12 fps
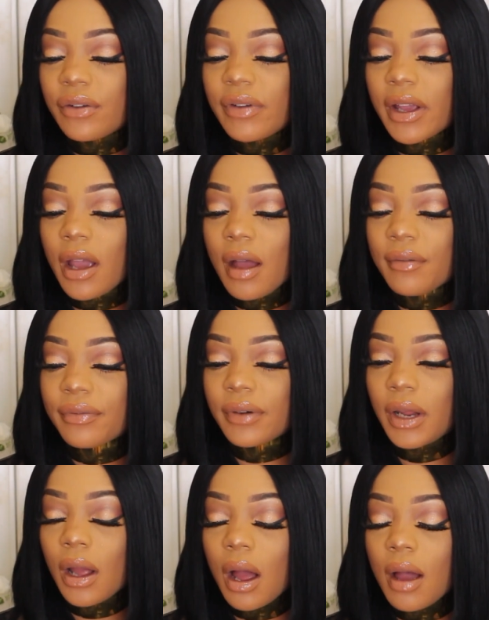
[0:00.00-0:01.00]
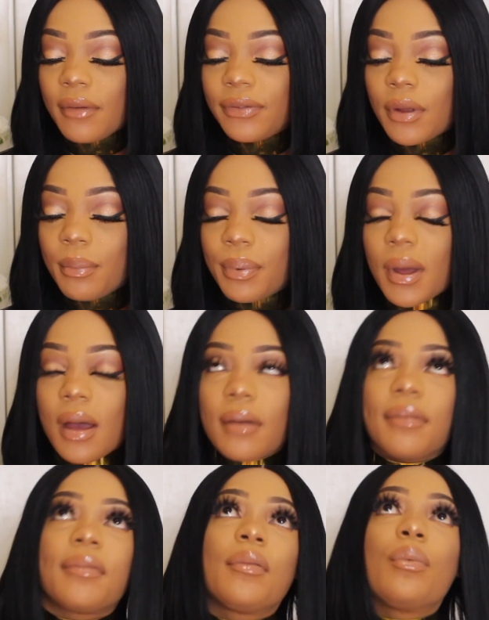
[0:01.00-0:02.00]
the recovery after
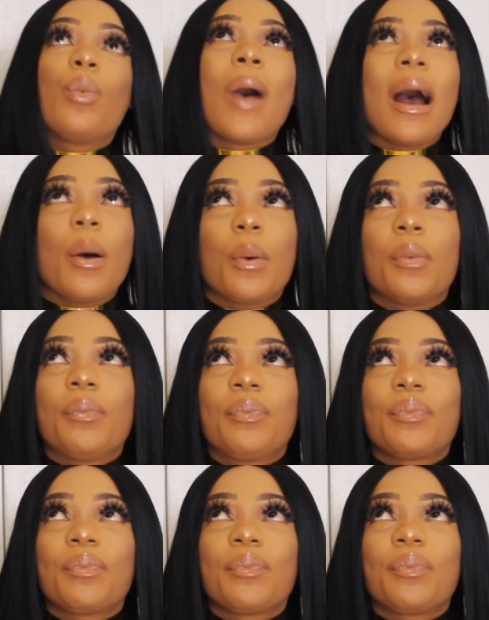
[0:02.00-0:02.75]
birth? Wow.